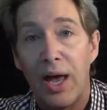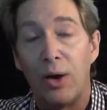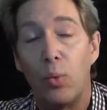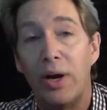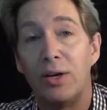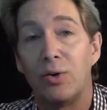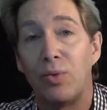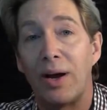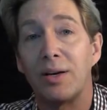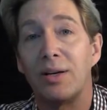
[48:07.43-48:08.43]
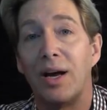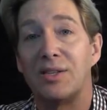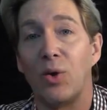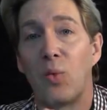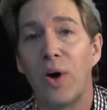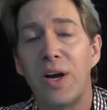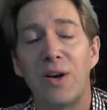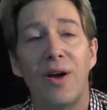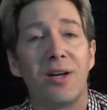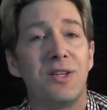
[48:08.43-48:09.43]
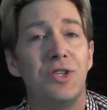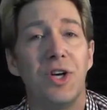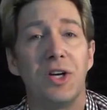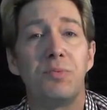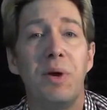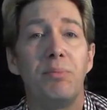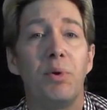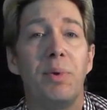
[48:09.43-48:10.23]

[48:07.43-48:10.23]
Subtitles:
And we need to recognize that we're here not to judge people,